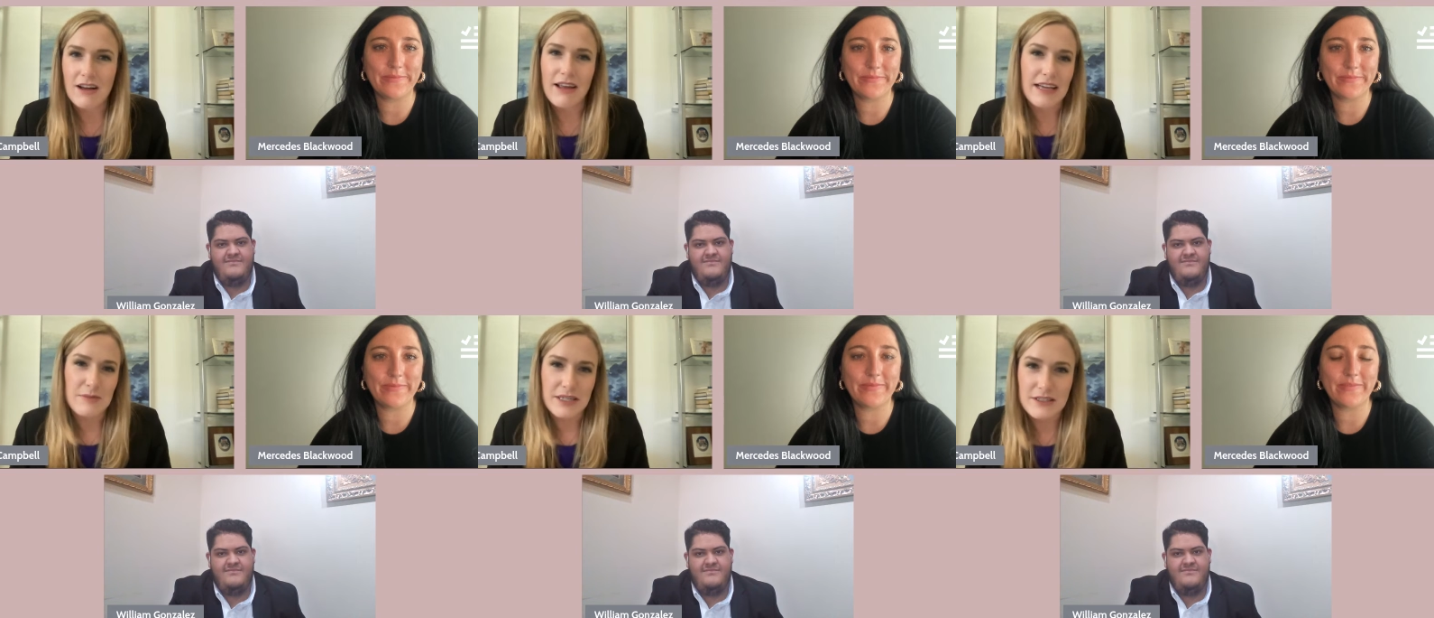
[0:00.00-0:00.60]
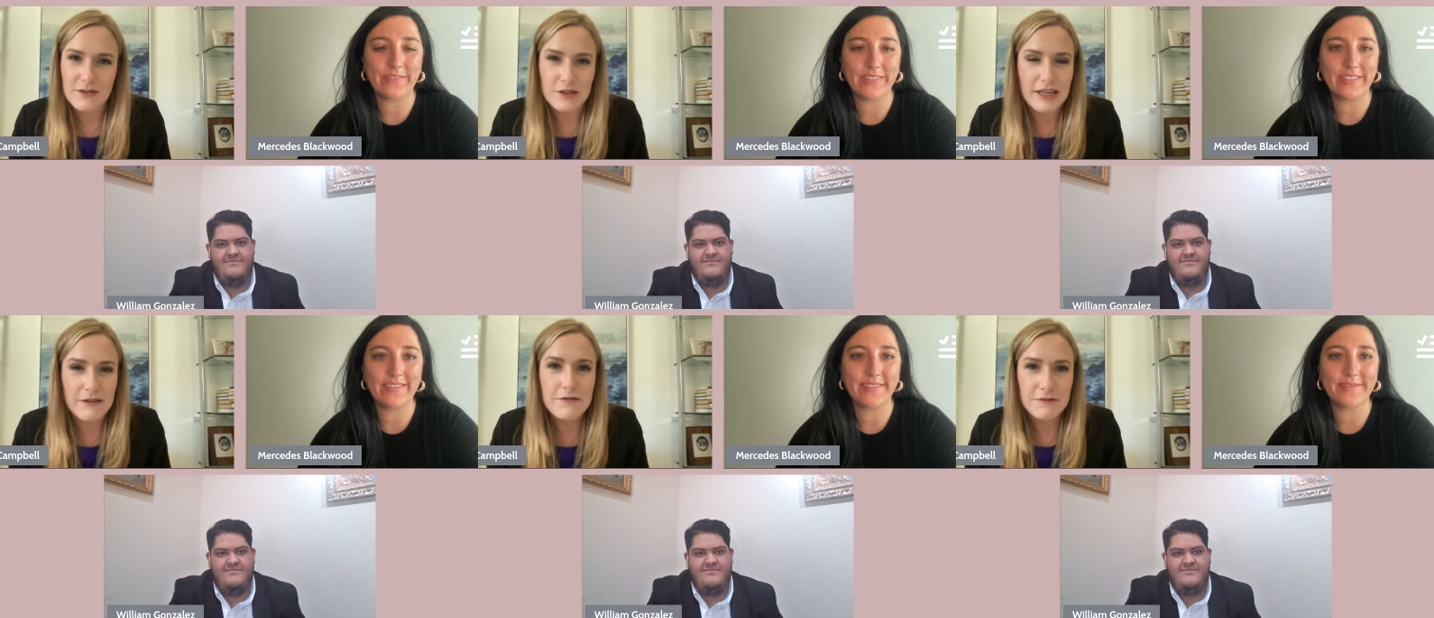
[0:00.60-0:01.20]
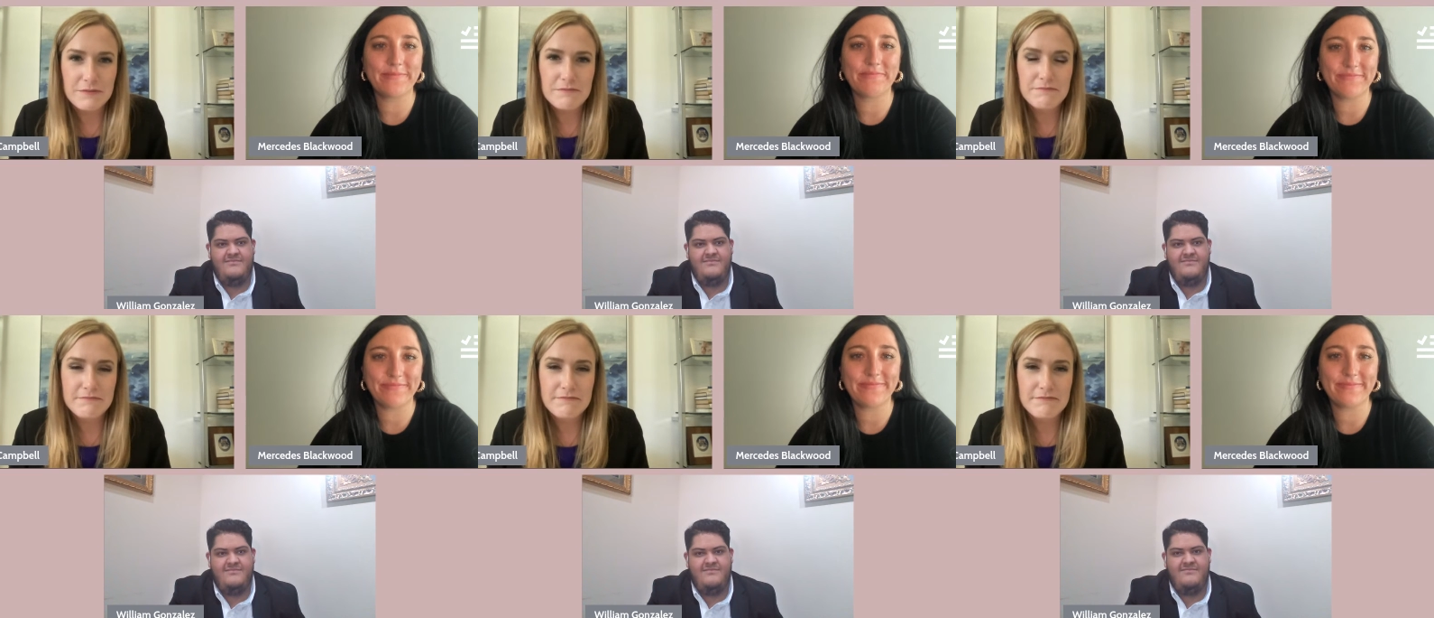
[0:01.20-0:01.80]
Speaker 1: in all aspects of your life
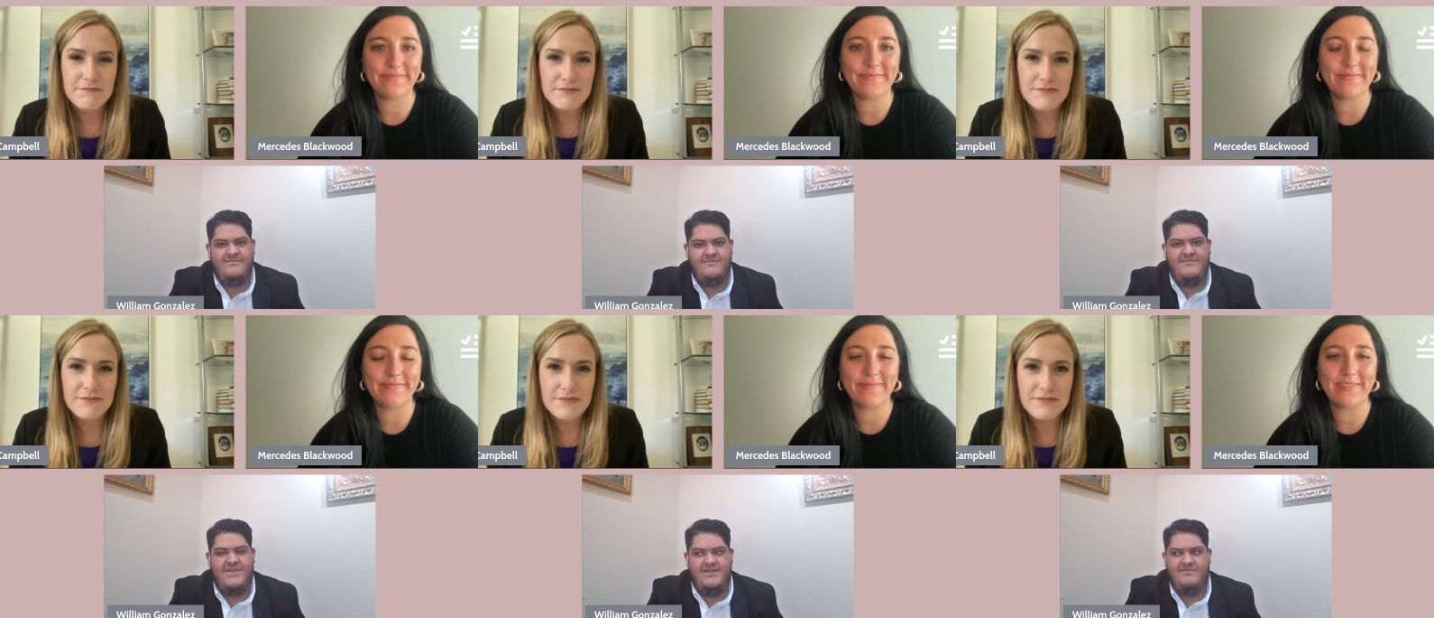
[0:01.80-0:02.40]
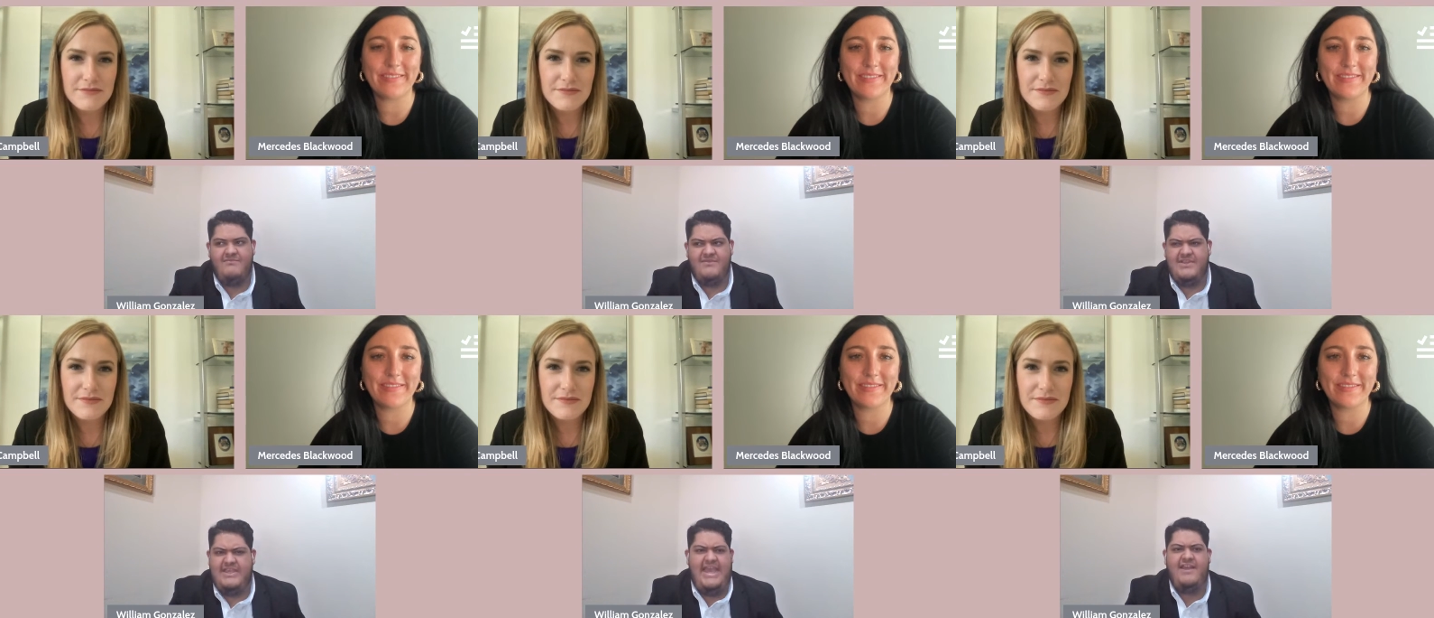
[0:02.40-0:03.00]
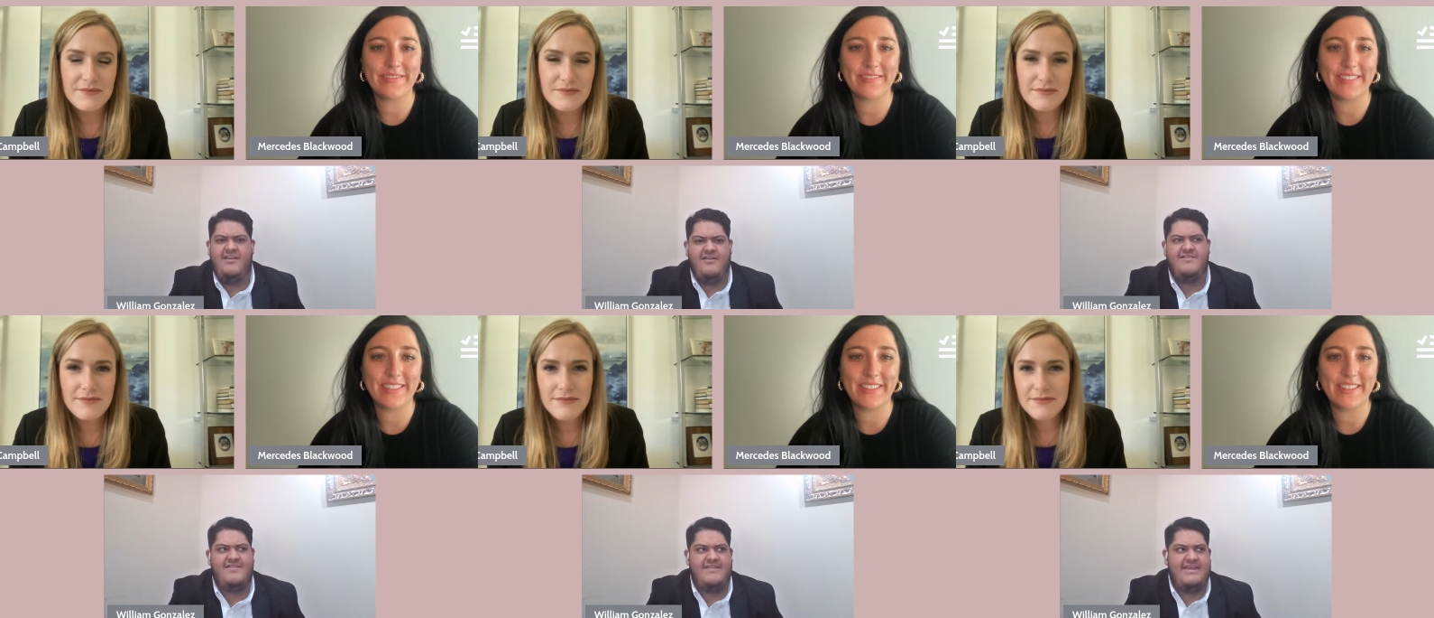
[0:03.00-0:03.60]
Speaker 2: uh, adding
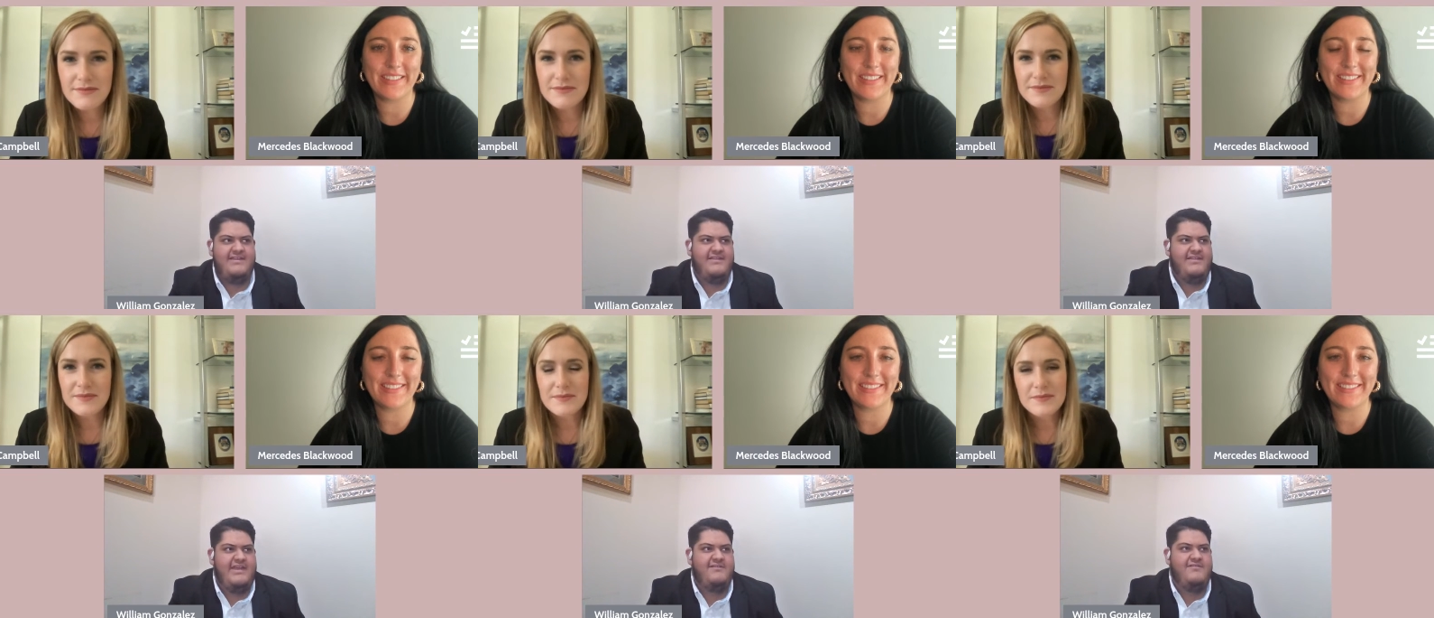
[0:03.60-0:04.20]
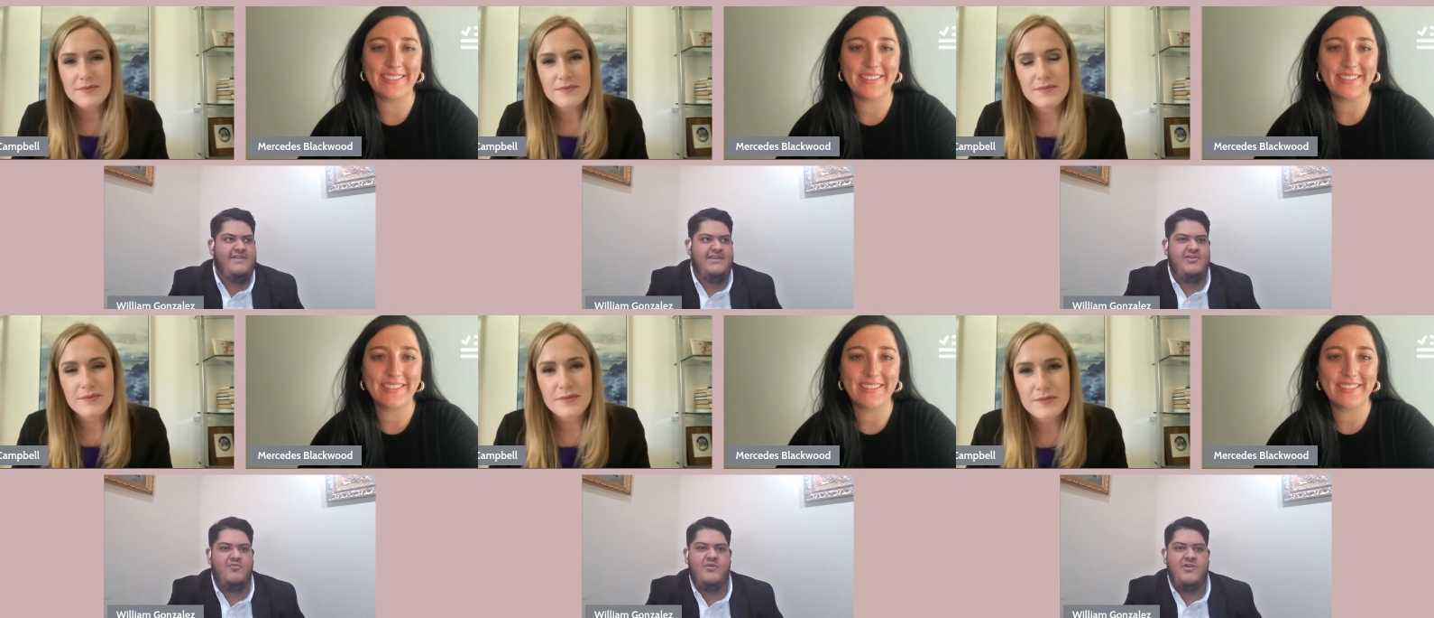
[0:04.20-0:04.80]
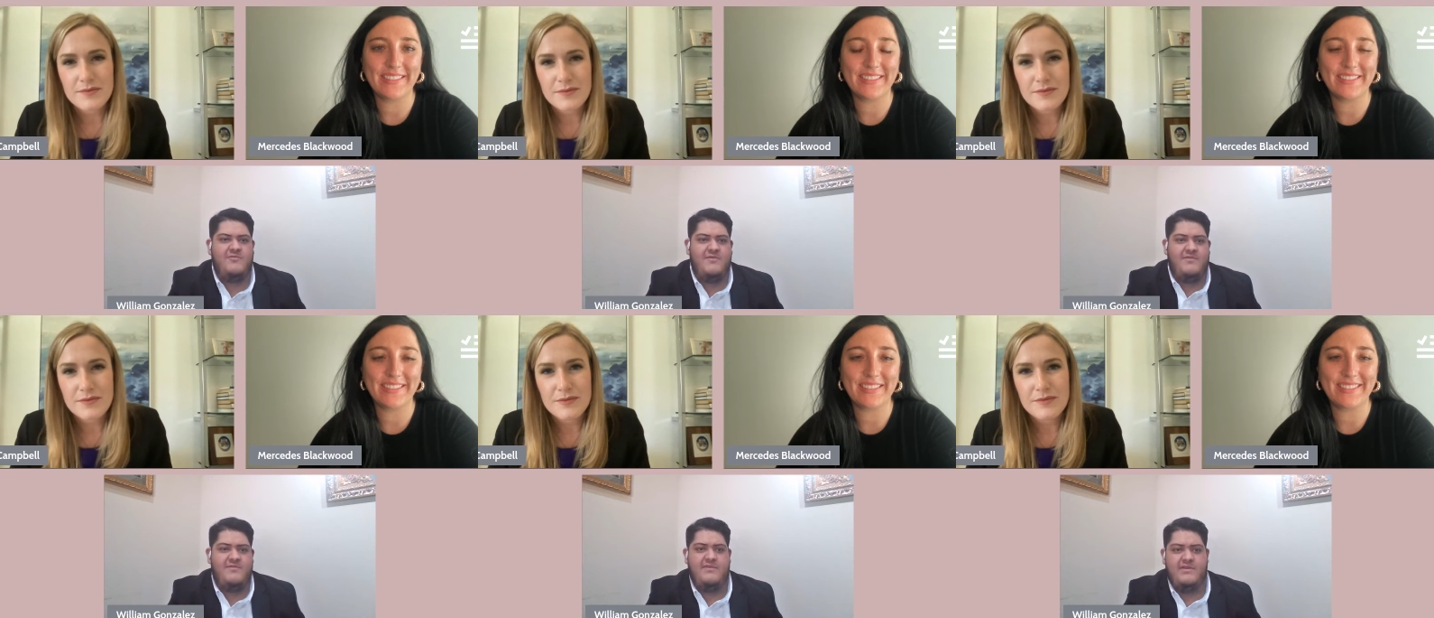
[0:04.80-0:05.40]
on to that i know that you work
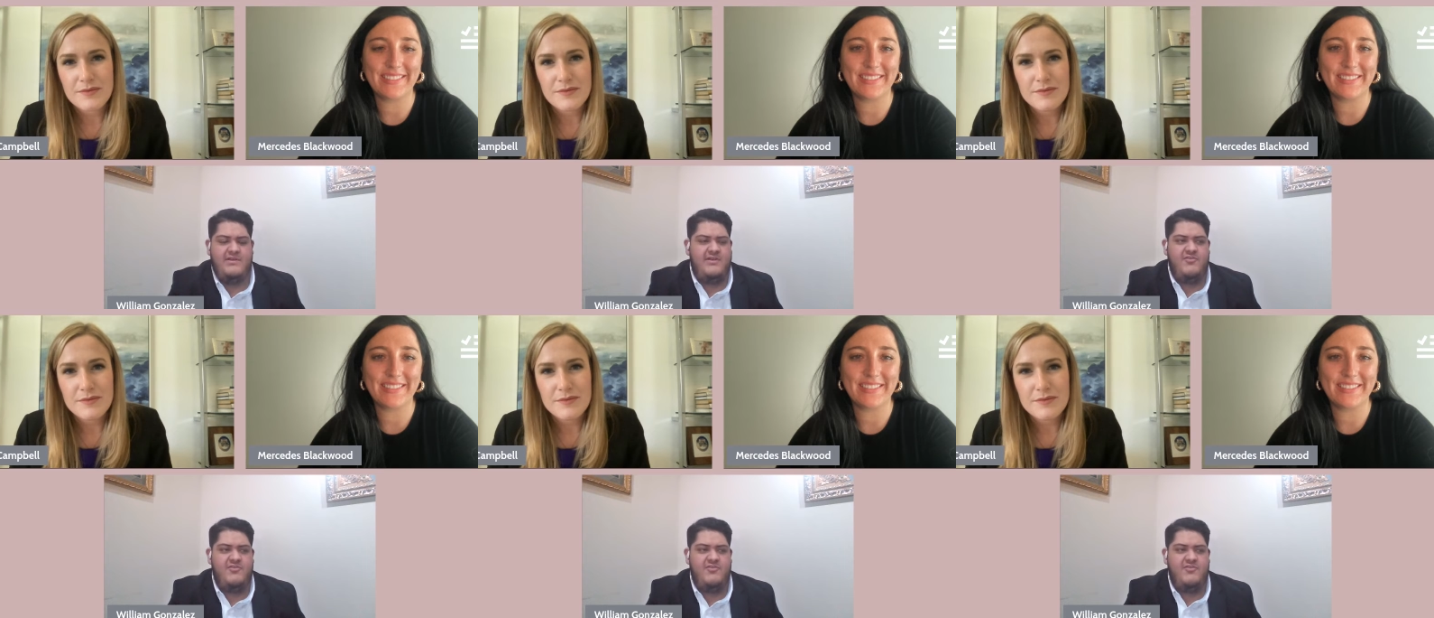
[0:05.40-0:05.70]
with uh,